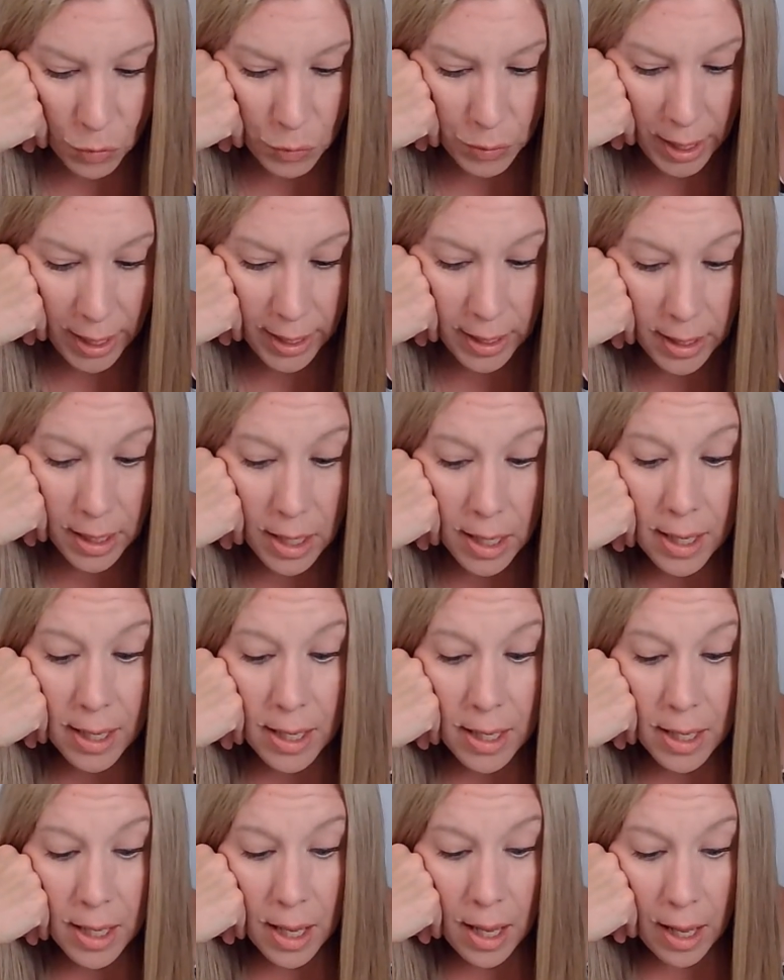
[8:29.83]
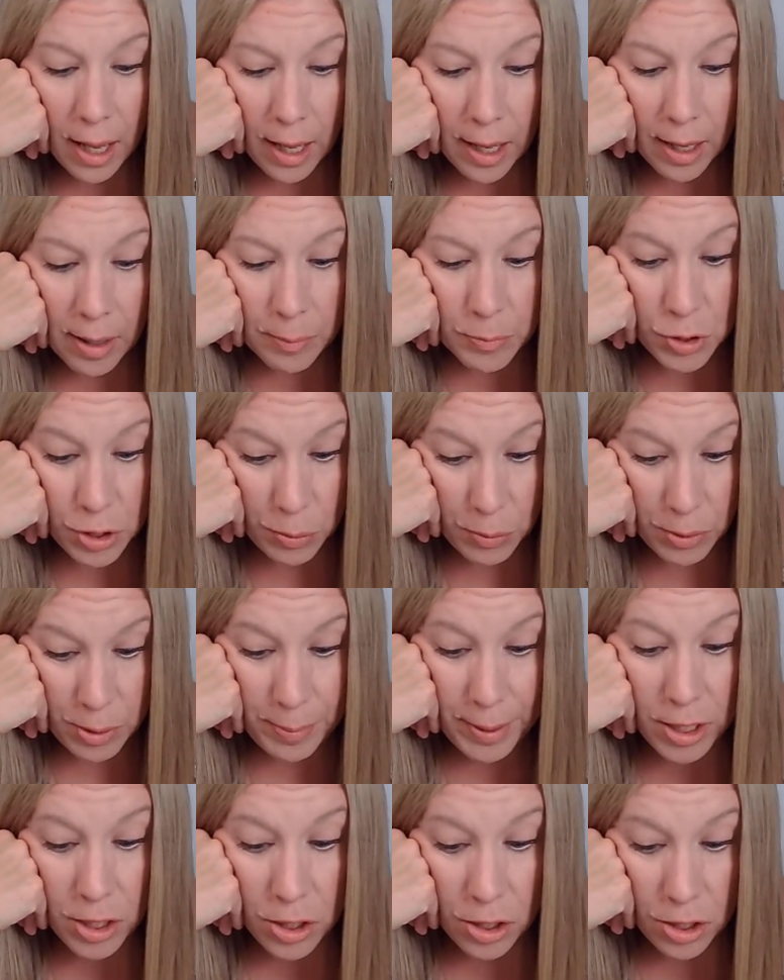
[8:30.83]
Okay. So you want to
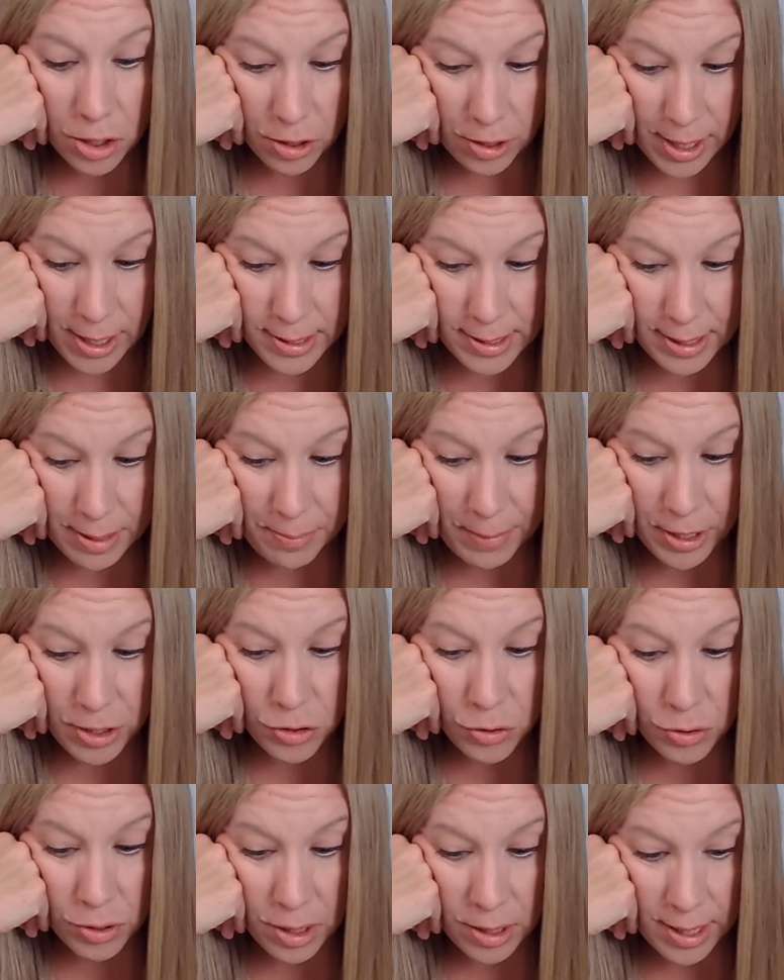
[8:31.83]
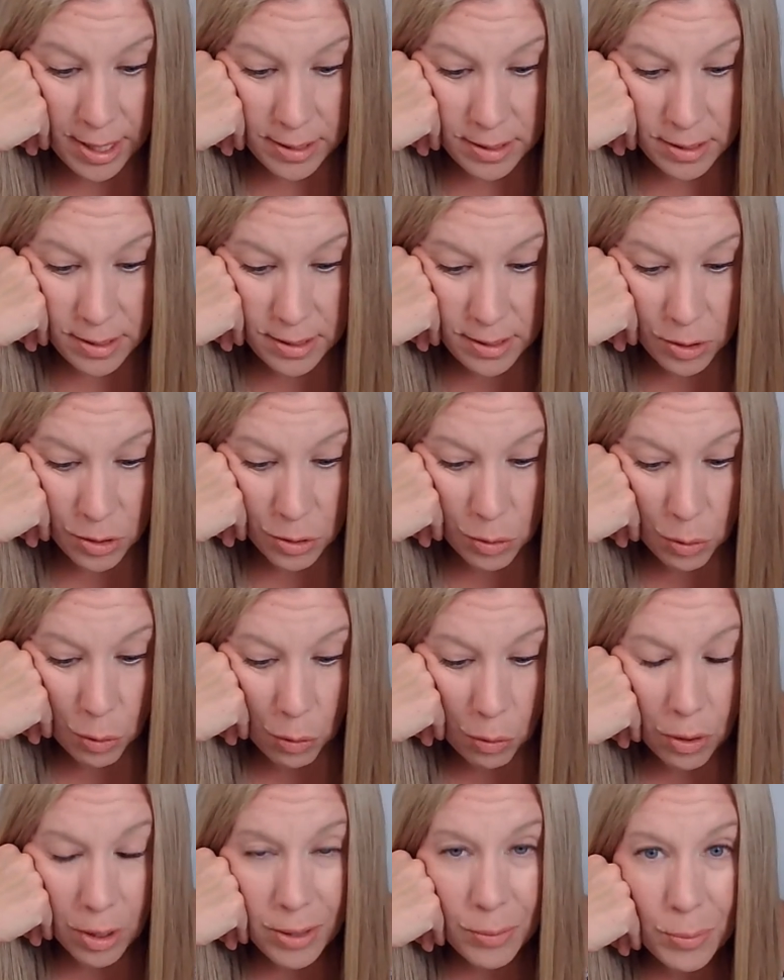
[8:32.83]
be curious and make sure that that's your
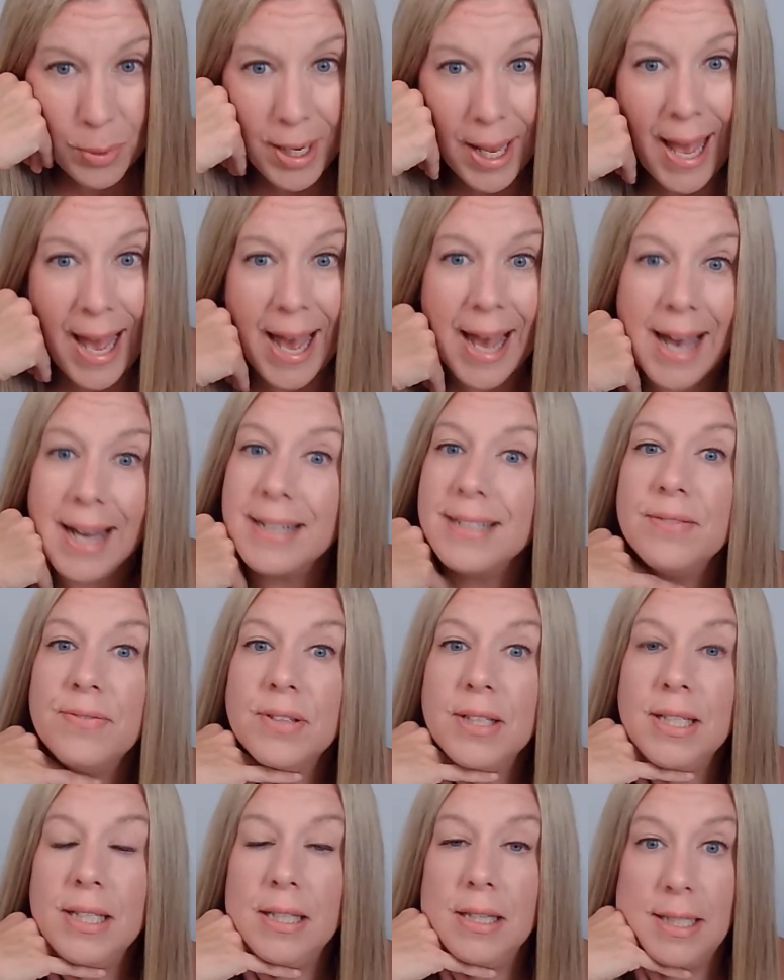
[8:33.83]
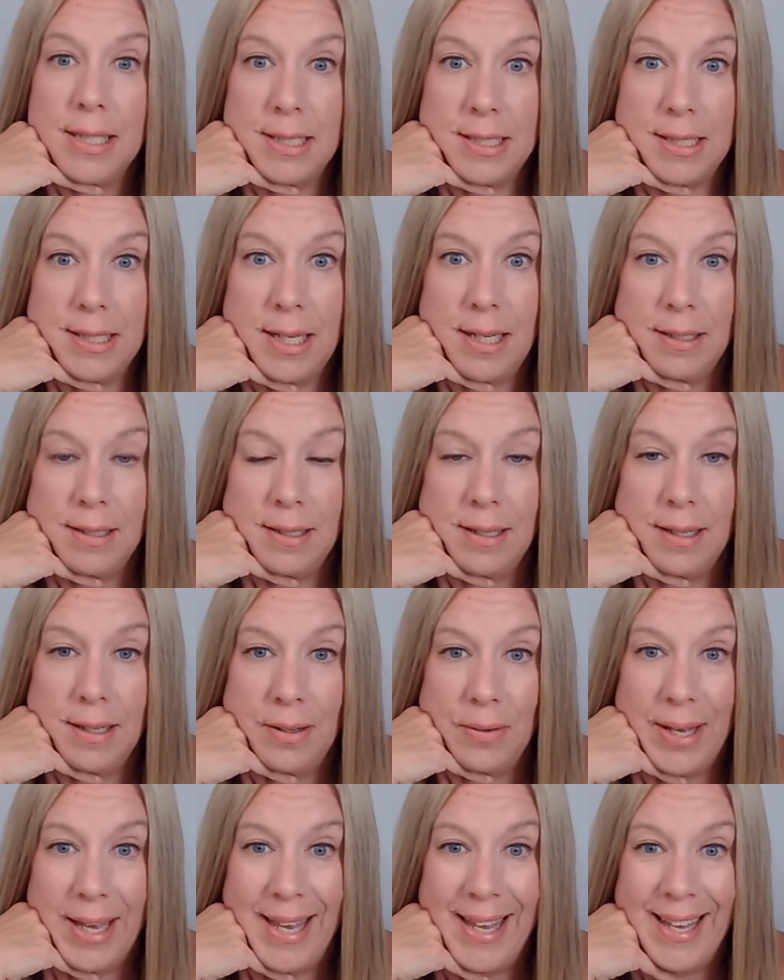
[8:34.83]
goal. You want to actively listen.
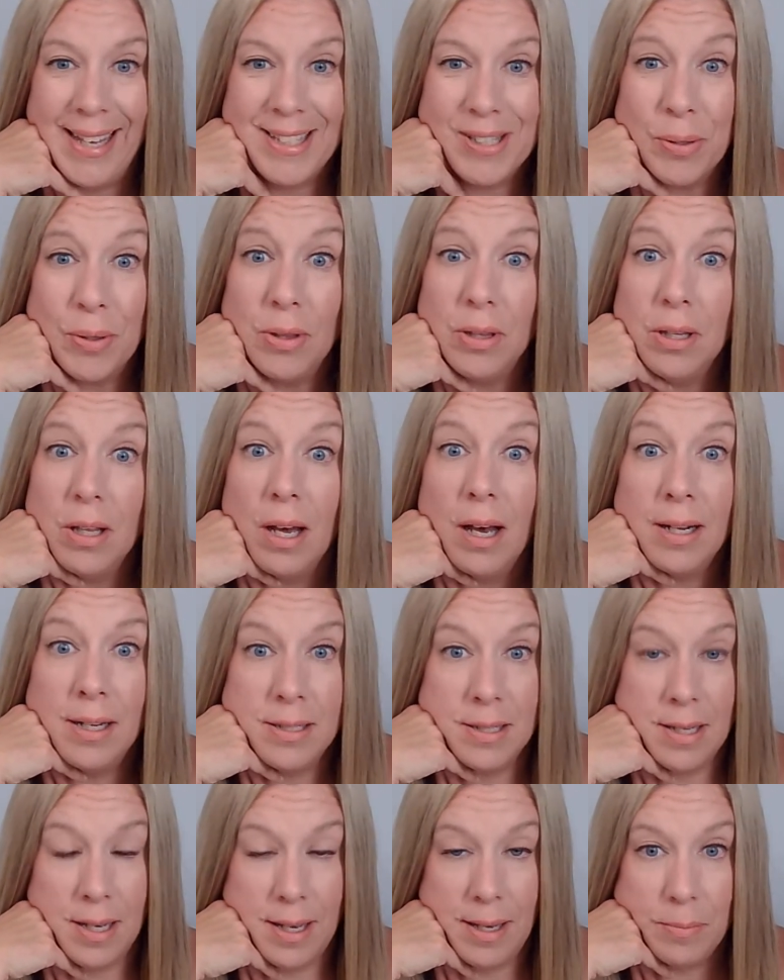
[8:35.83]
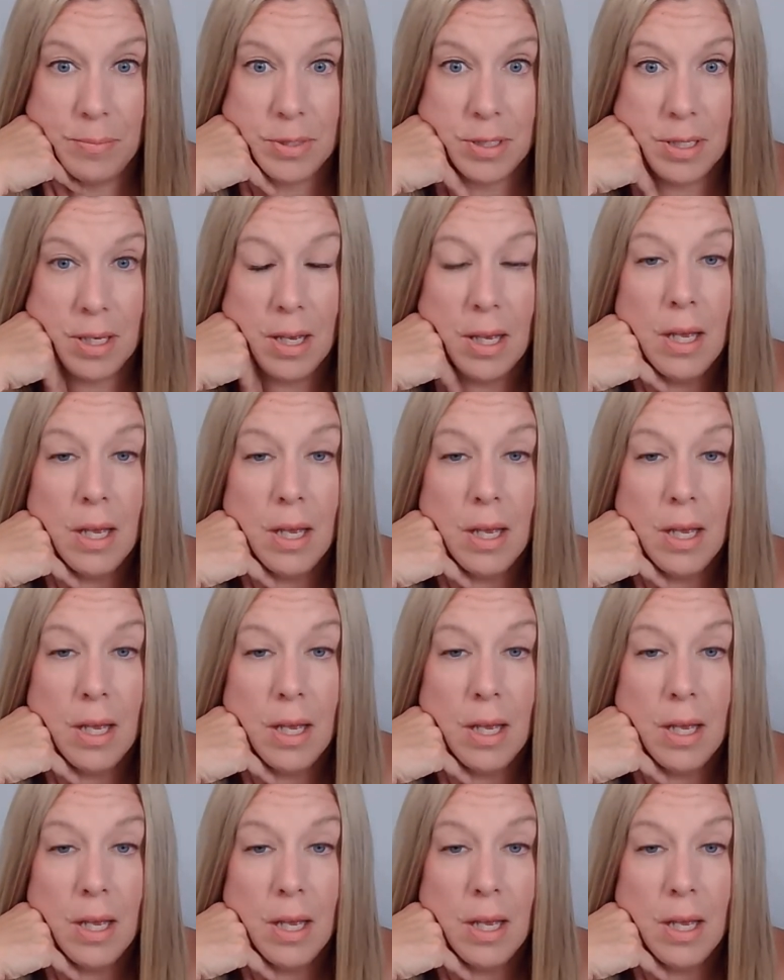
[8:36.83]
Okay. So a lot of times